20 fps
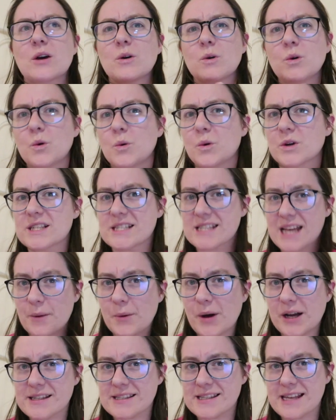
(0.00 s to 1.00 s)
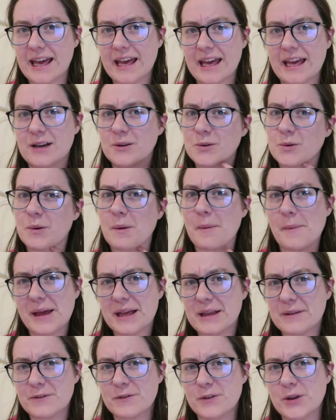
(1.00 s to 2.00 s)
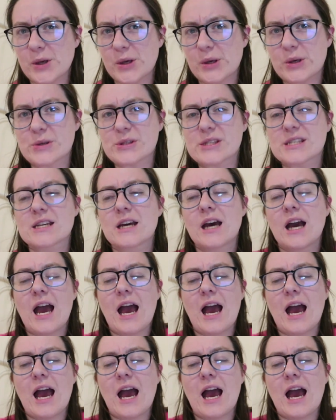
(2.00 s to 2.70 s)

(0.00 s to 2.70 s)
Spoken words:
oh, what does that word say? Oh, I'm a bit confused.